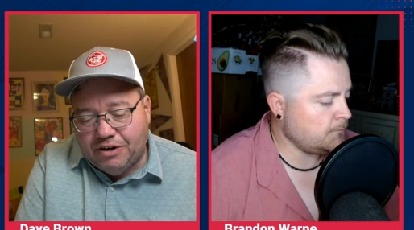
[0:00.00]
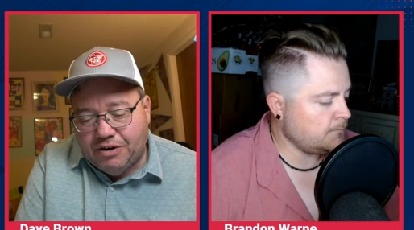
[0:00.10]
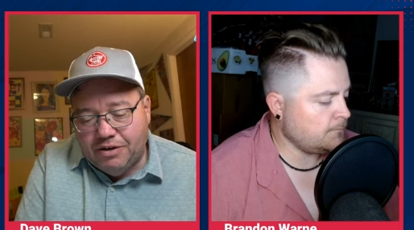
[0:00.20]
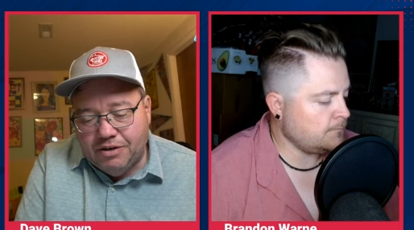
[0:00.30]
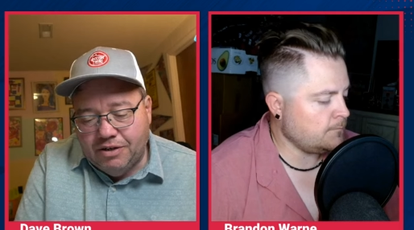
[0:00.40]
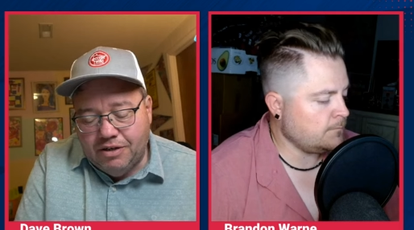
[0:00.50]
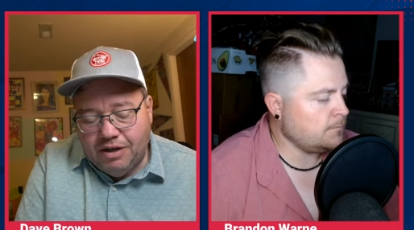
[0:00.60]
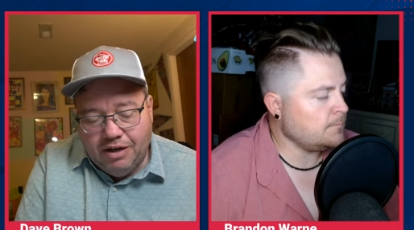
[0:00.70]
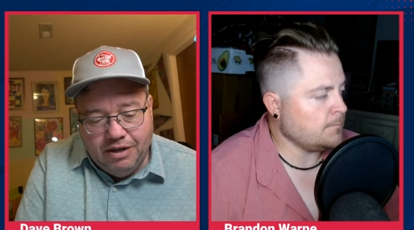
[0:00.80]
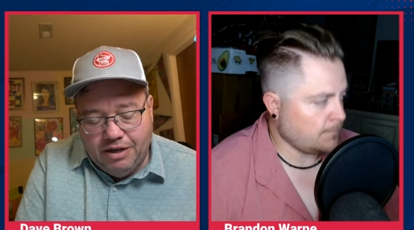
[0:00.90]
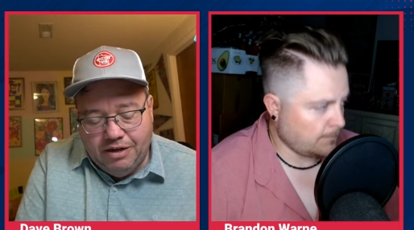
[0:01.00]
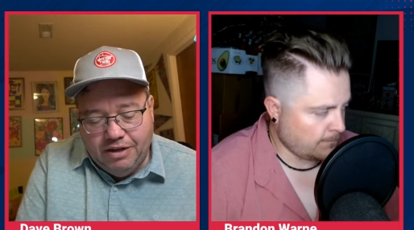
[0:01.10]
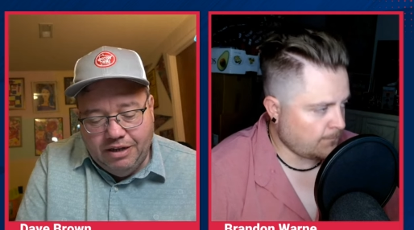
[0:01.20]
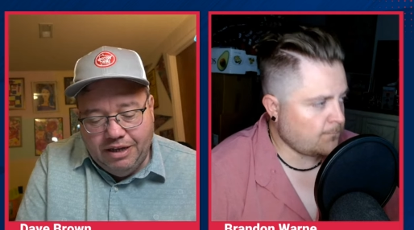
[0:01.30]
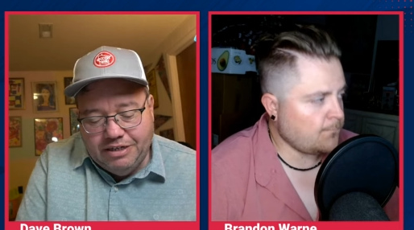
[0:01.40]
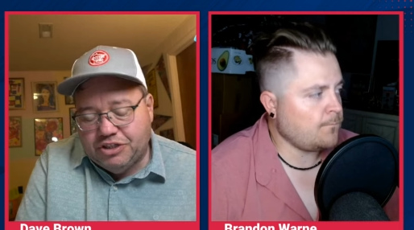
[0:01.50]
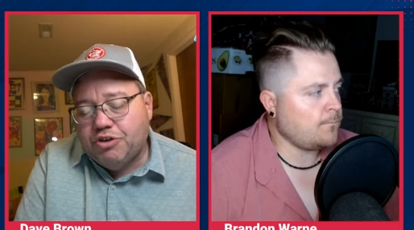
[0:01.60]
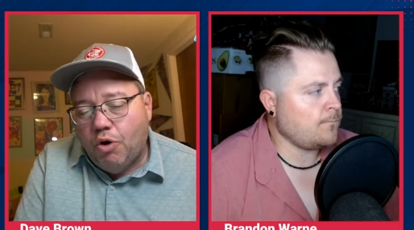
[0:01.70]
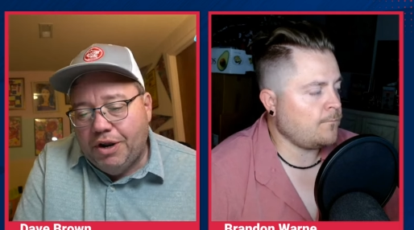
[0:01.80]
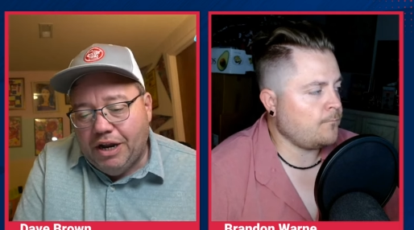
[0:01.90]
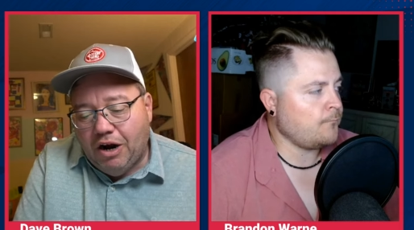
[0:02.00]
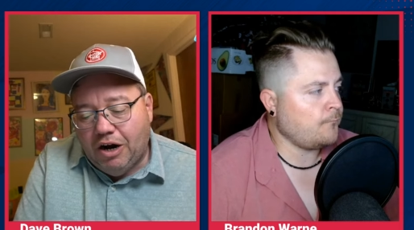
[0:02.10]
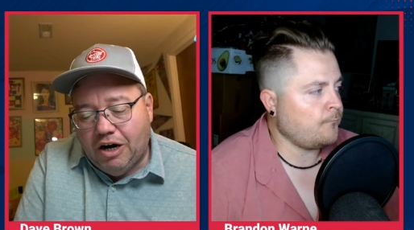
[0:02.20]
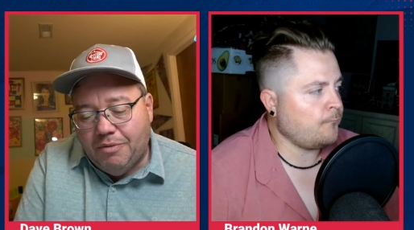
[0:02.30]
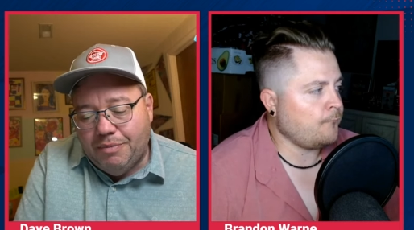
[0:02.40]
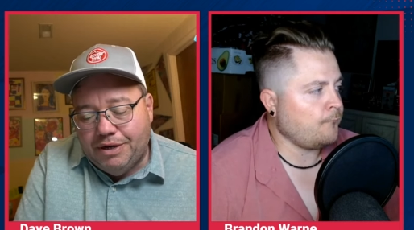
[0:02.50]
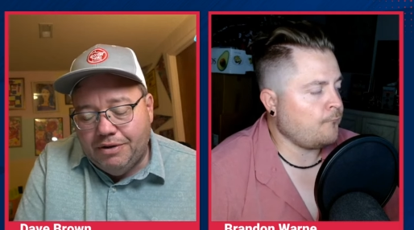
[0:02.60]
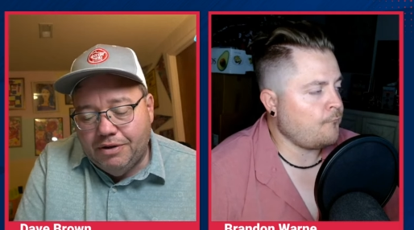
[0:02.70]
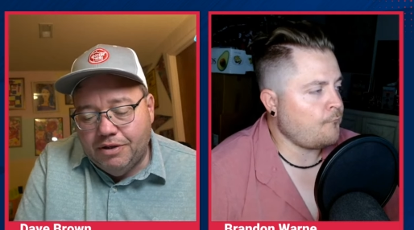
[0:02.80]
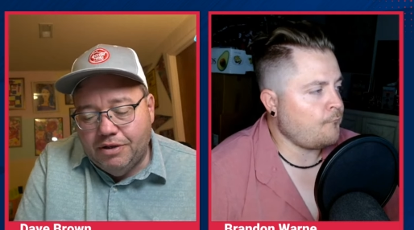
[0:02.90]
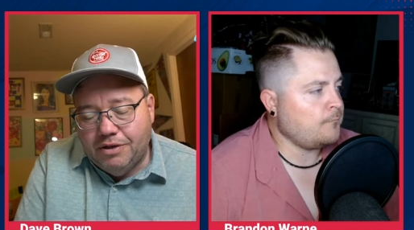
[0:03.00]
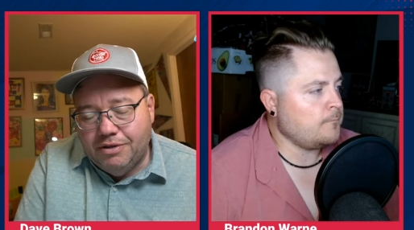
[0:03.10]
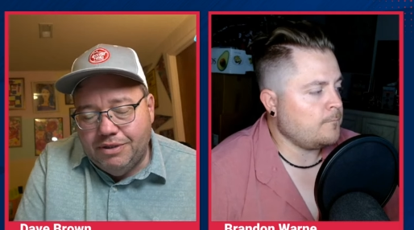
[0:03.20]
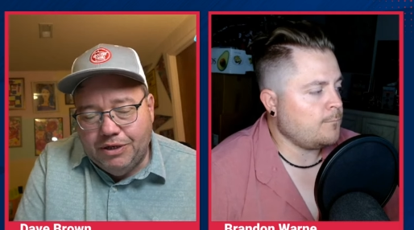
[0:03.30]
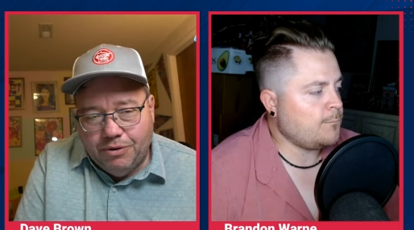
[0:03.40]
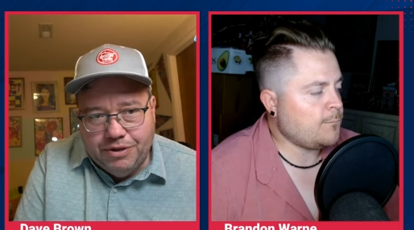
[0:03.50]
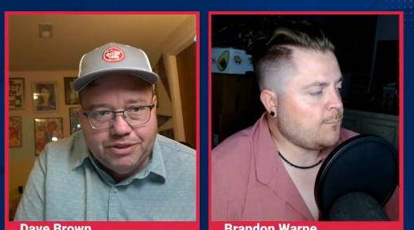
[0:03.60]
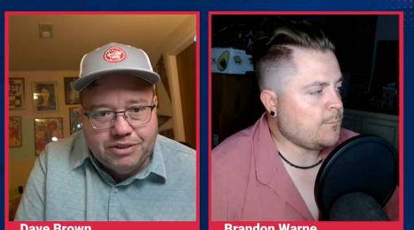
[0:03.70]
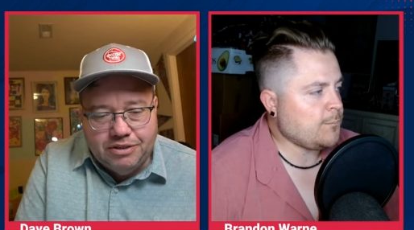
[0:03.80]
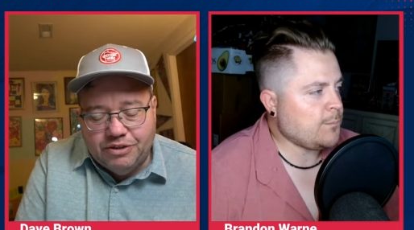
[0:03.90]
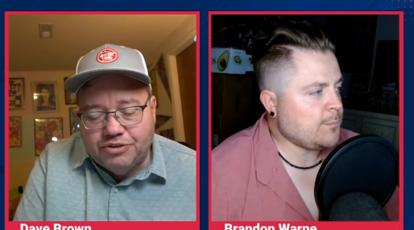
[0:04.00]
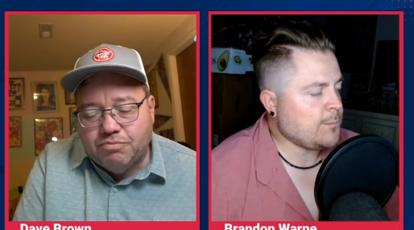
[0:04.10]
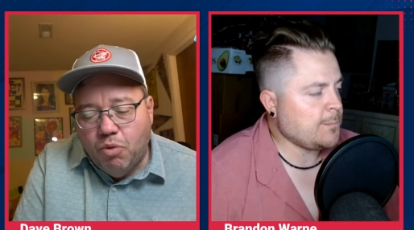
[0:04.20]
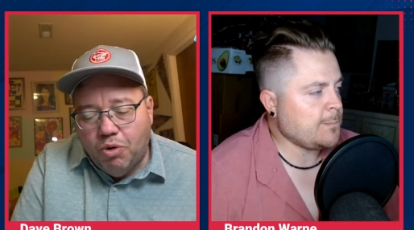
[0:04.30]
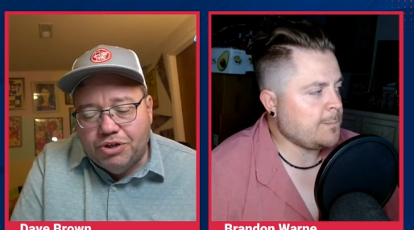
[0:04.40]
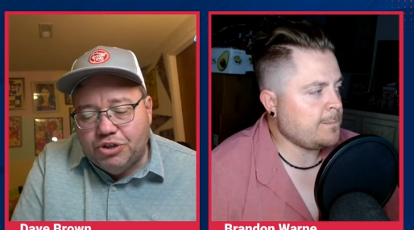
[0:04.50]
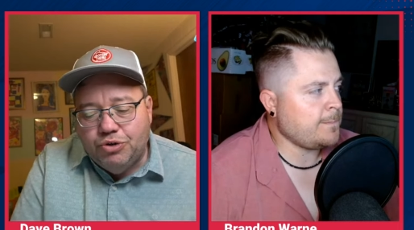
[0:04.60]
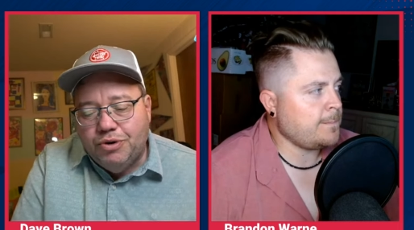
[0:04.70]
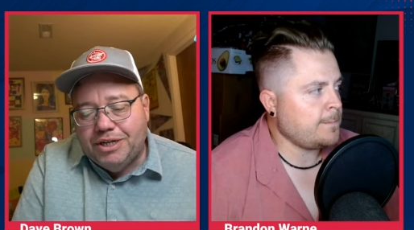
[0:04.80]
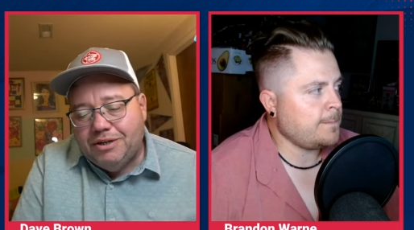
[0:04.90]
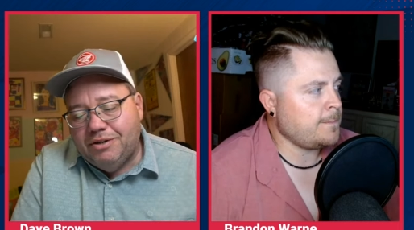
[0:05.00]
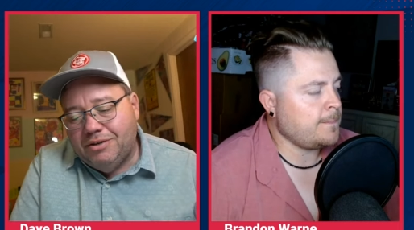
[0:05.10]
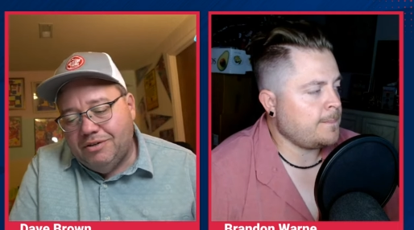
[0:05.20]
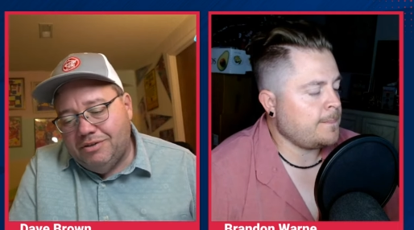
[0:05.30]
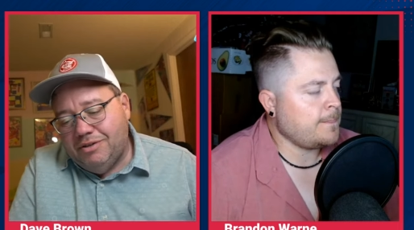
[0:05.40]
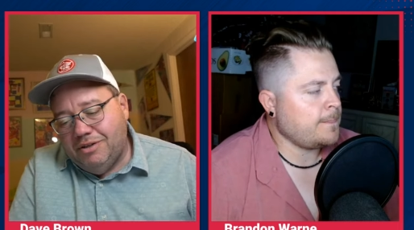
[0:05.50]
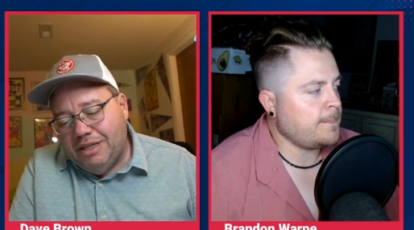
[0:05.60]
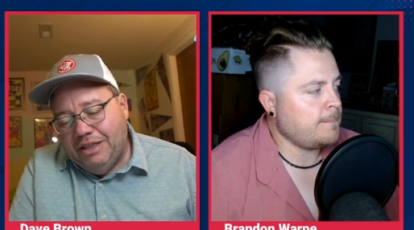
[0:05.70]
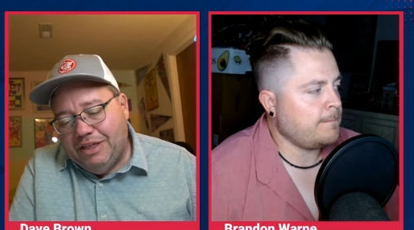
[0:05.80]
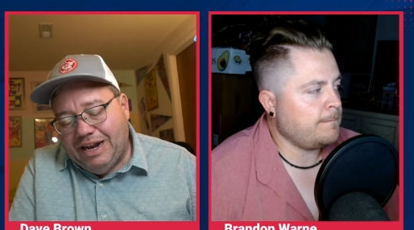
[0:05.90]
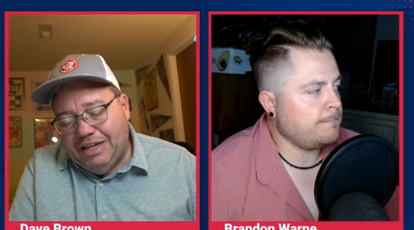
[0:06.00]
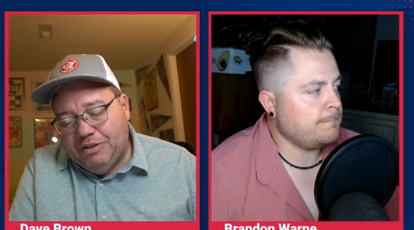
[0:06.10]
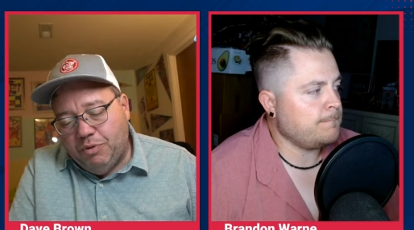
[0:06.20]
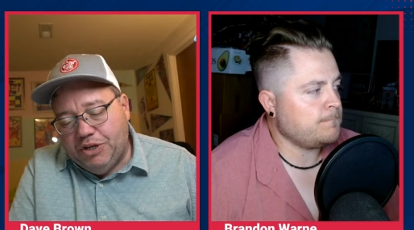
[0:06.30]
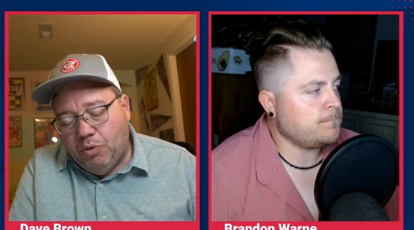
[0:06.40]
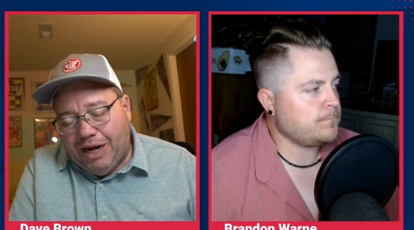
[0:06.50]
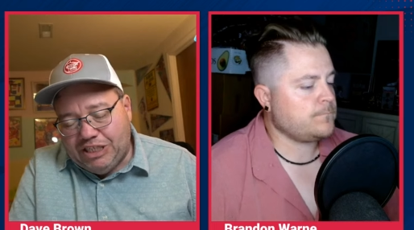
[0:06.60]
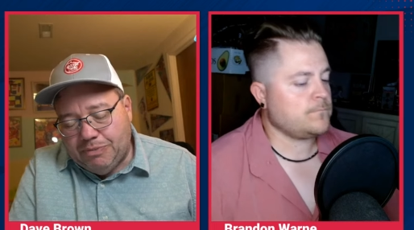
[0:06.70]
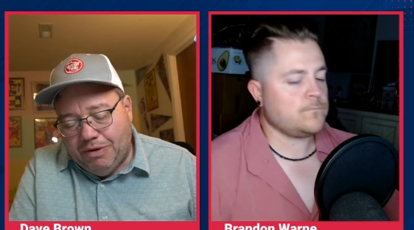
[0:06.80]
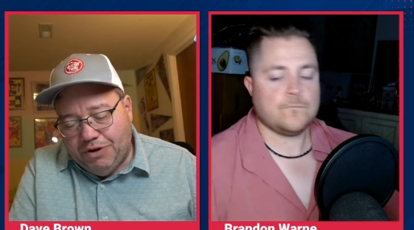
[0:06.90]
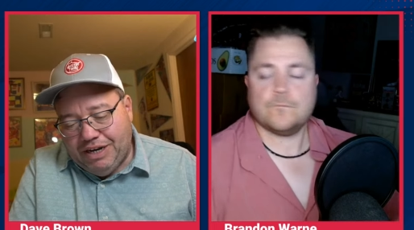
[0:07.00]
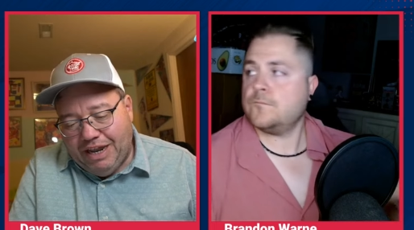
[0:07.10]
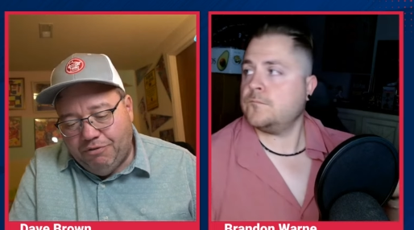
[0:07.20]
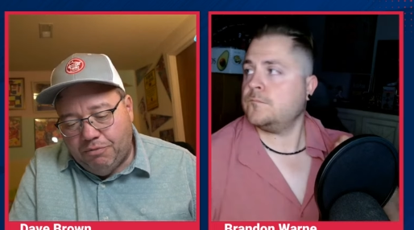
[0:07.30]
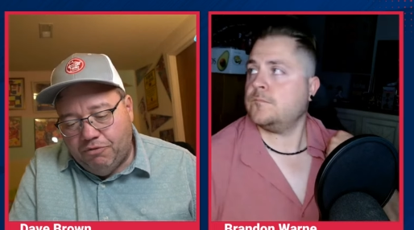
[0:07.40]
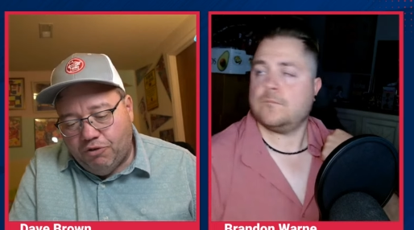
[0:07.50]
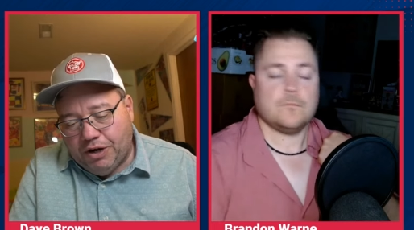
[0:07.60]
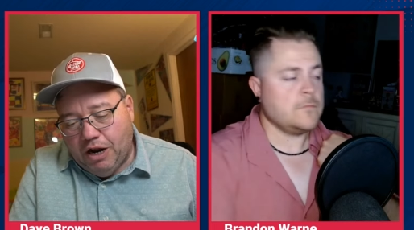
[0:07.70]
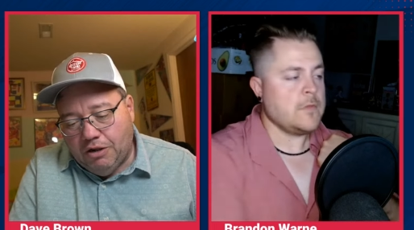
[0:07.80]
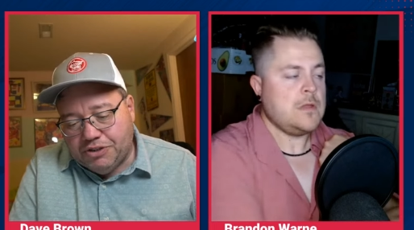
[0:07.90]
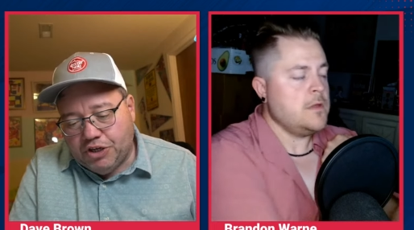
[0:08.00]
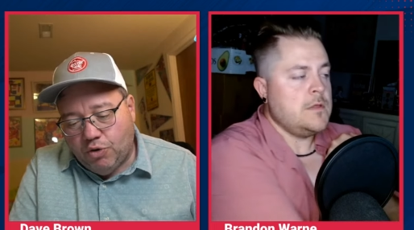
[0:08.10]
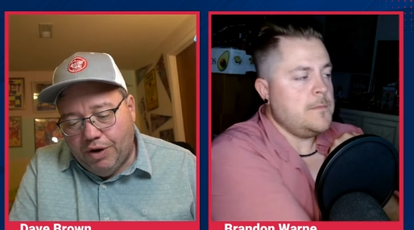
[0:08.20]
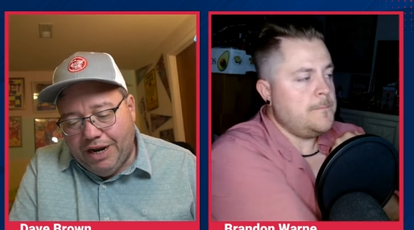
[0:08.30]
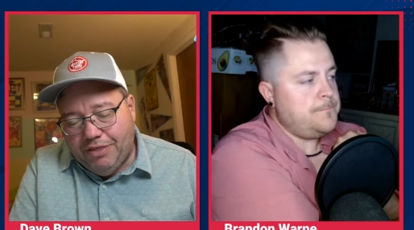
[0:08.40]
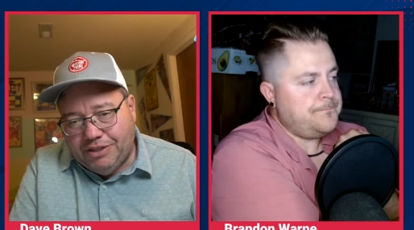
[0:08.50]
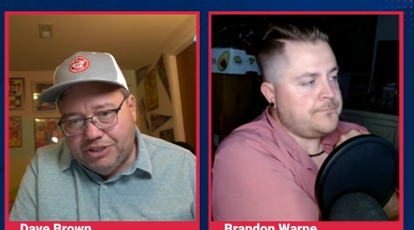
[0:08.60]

Speaker 1: are uh, and his throwing arm, and you know, there's there's more to it that I, when you watch him every day from for Carlos Correa than